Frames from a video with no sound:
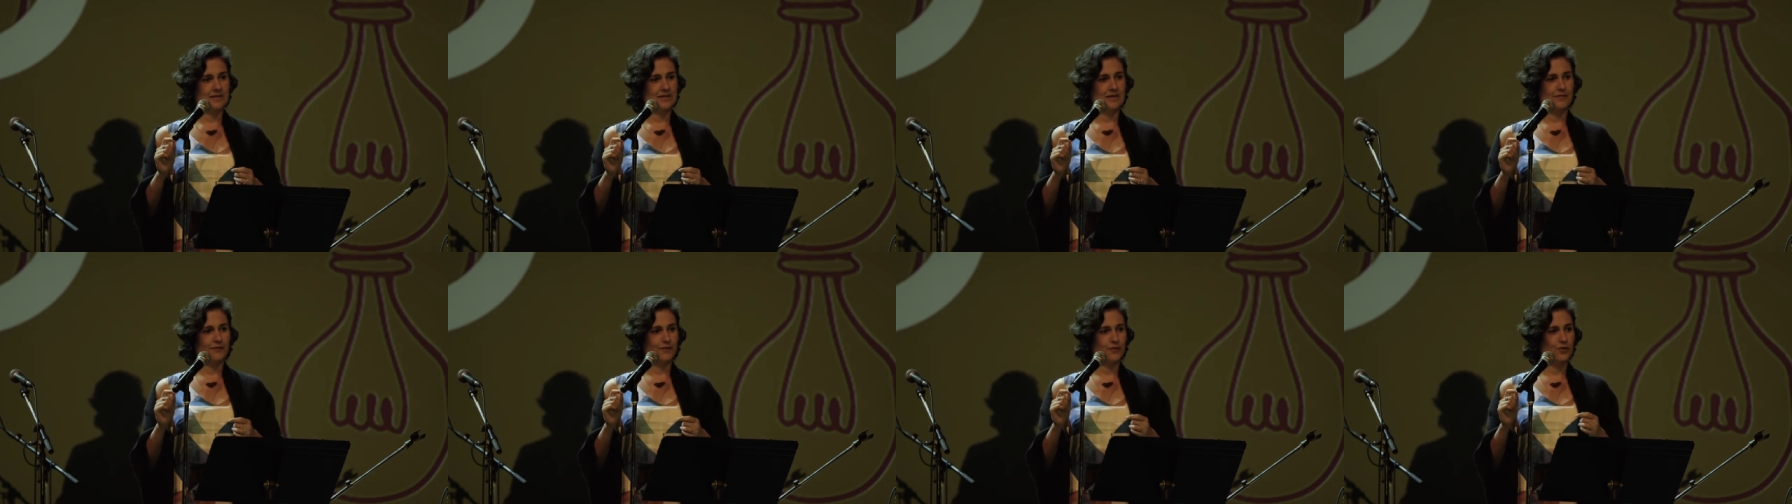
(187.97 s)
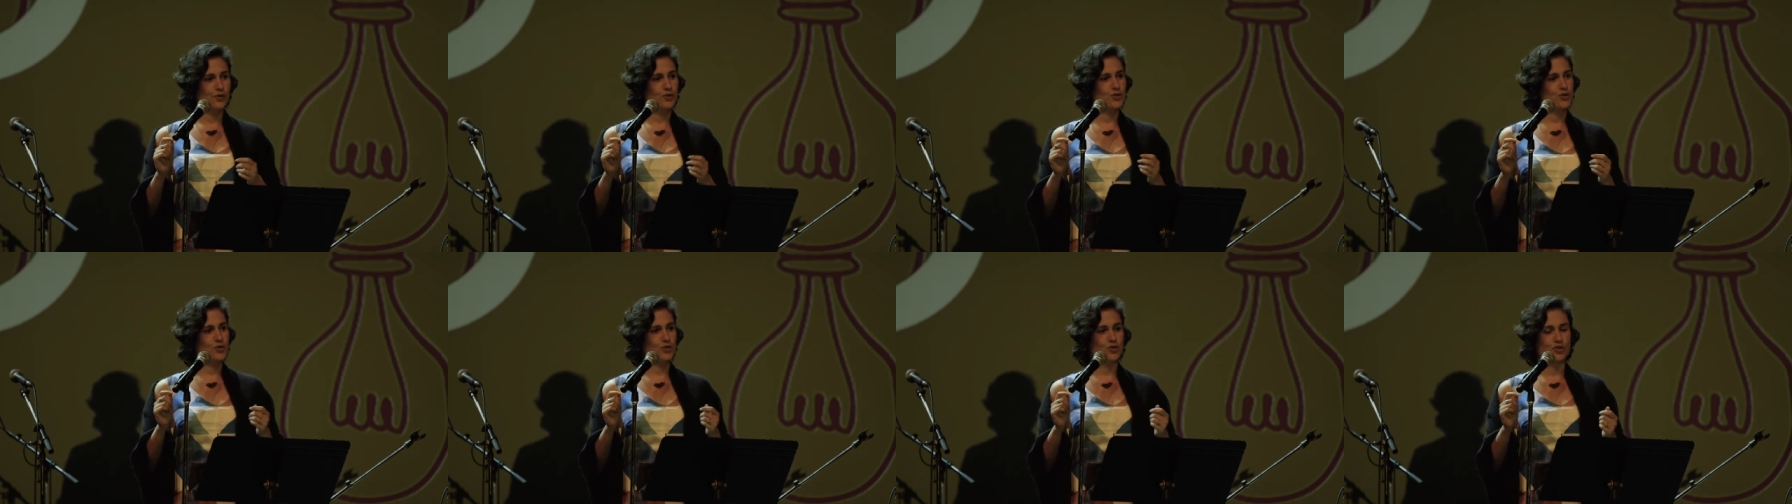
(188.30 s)
a
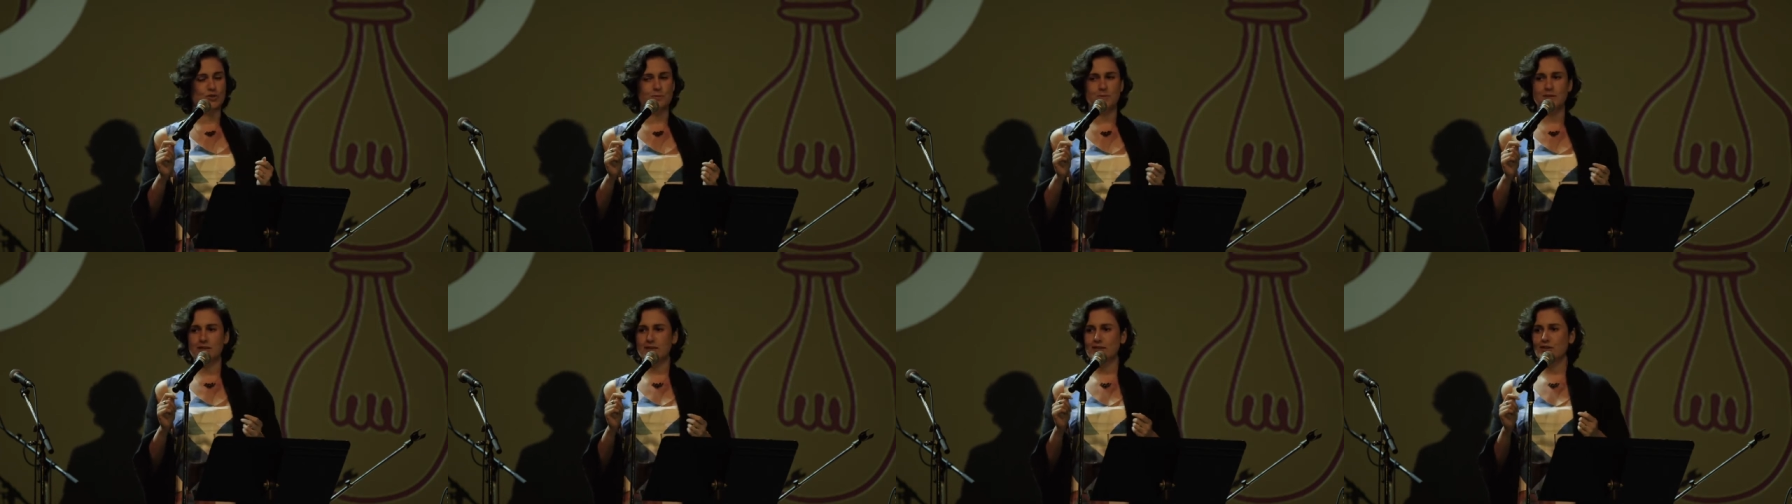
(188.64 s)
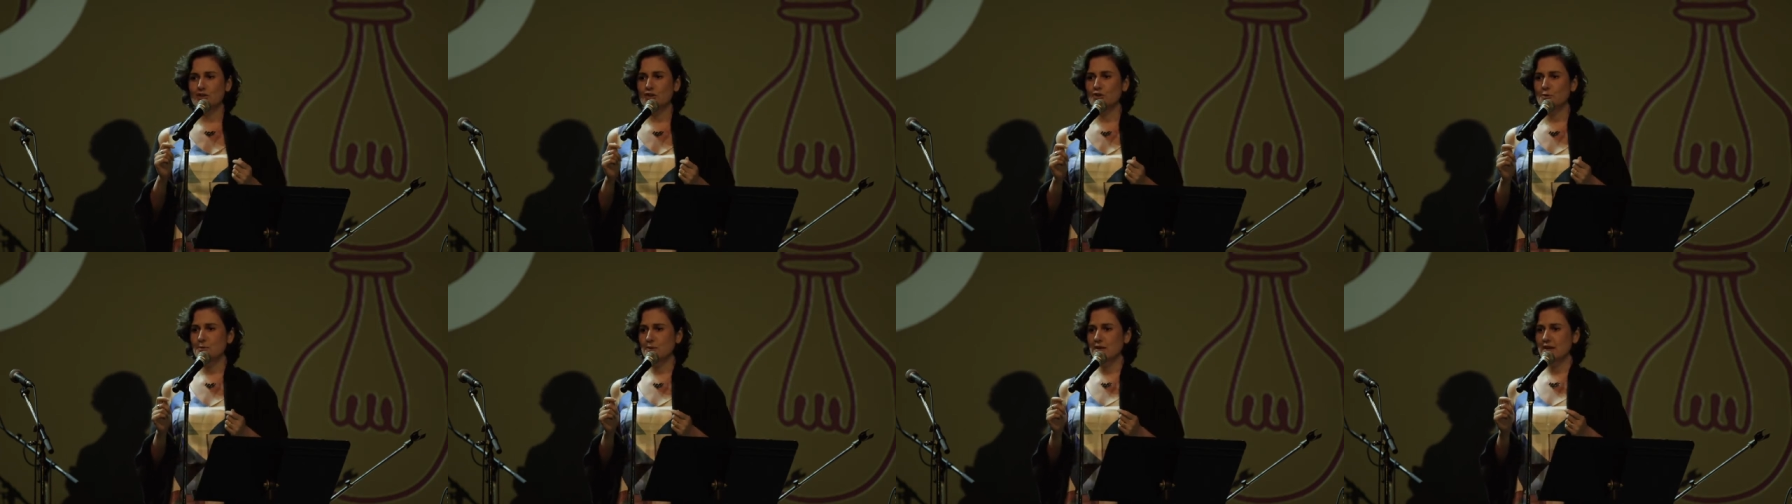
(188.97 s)
fortune to be
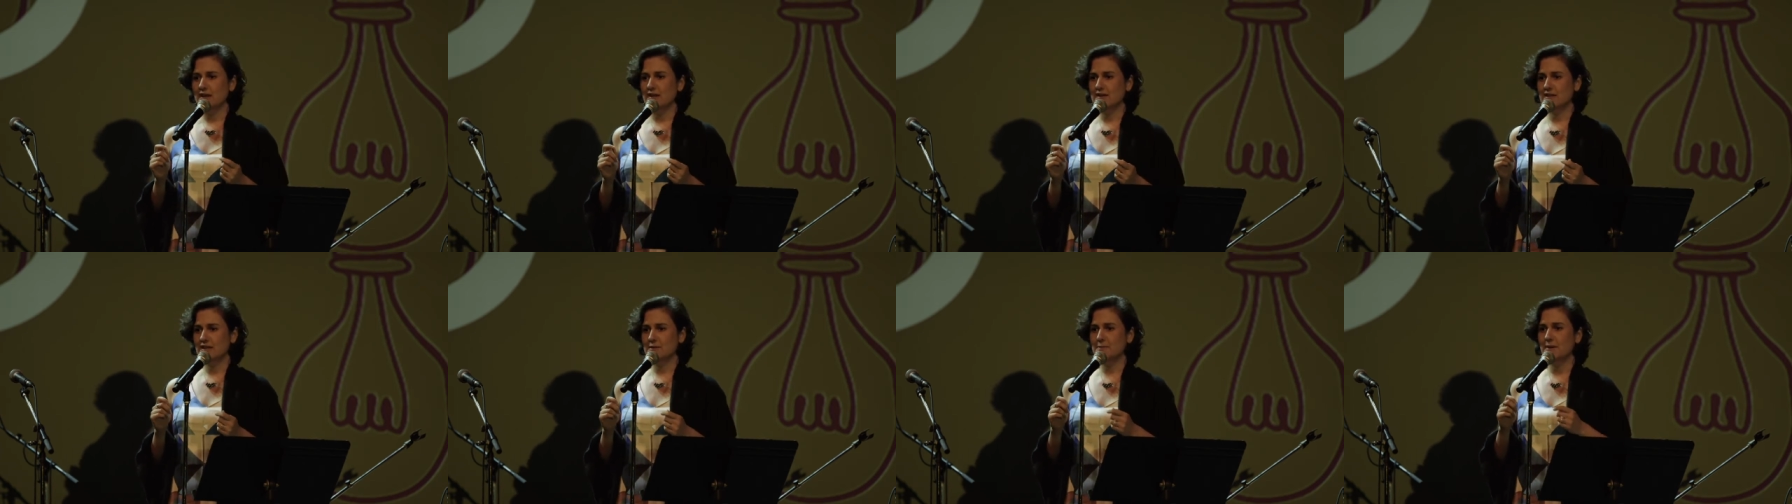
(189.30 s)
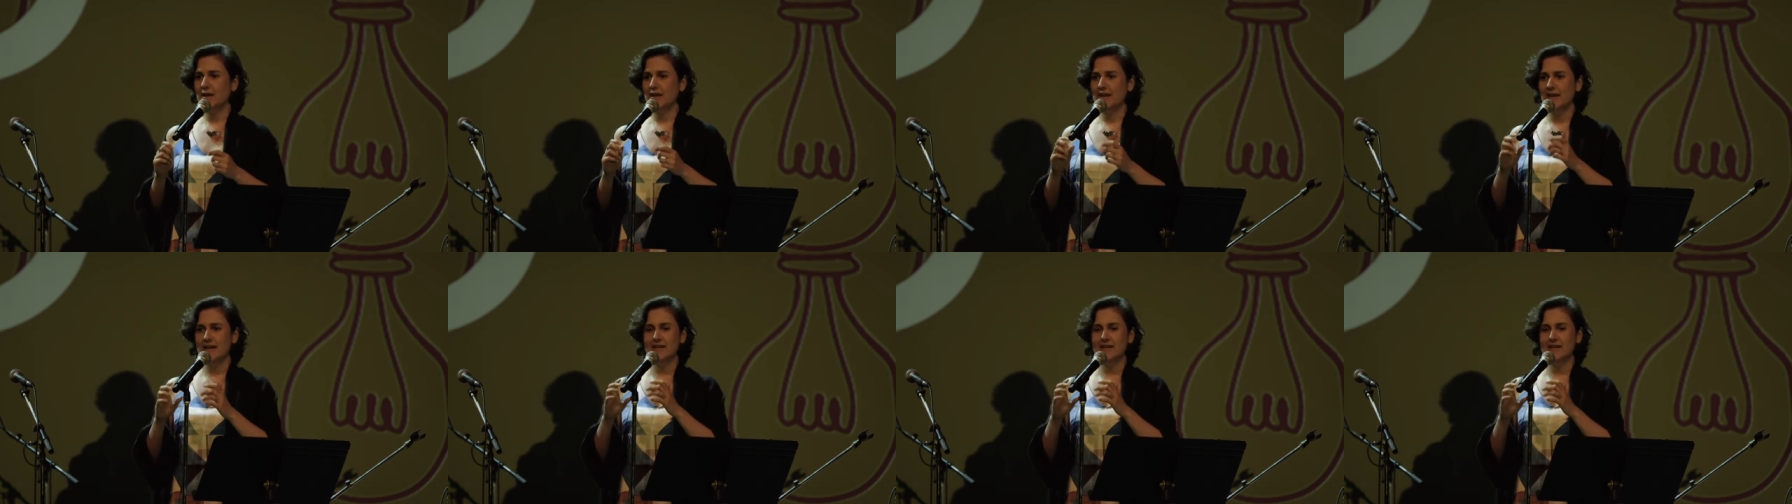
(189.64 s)
accumulated by